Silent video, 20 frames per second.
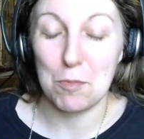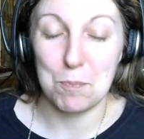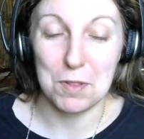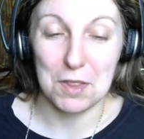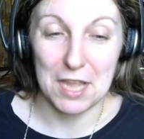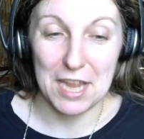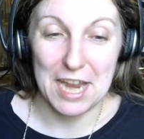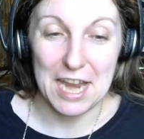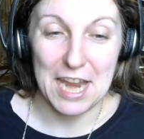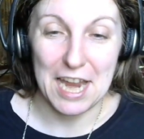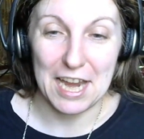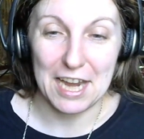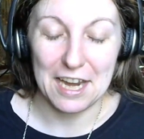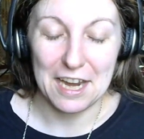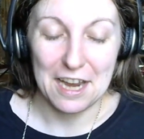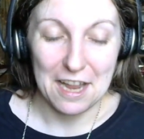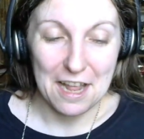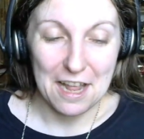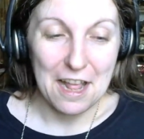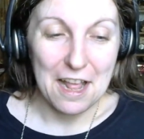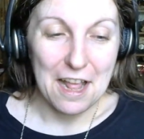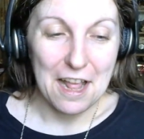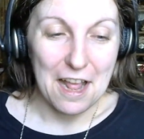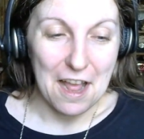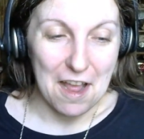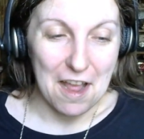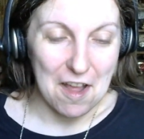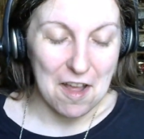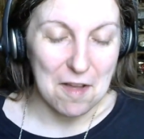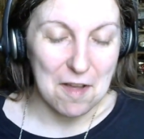playing
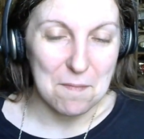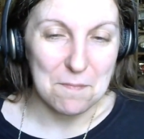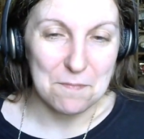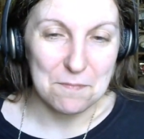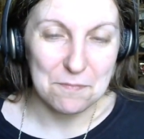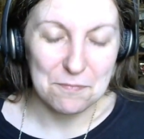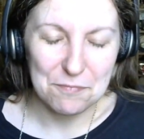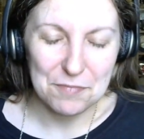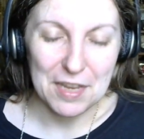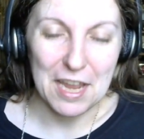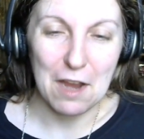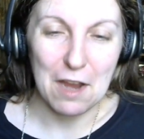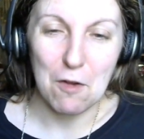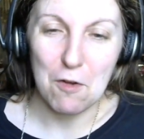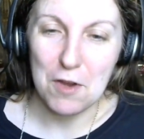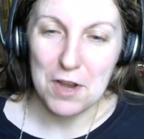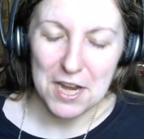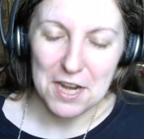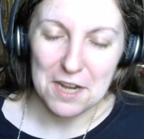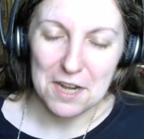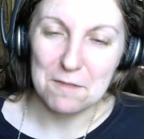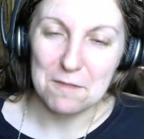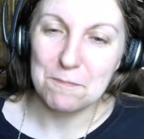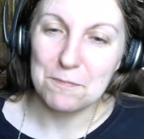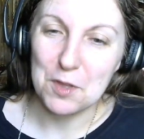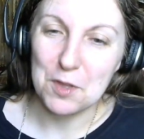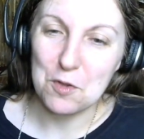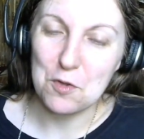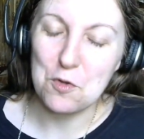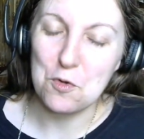Arian,
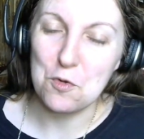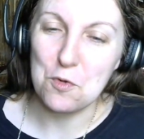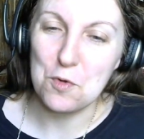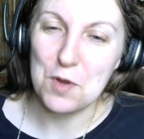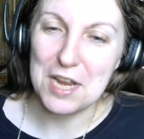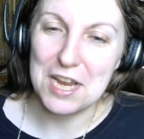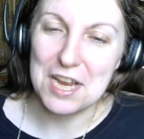who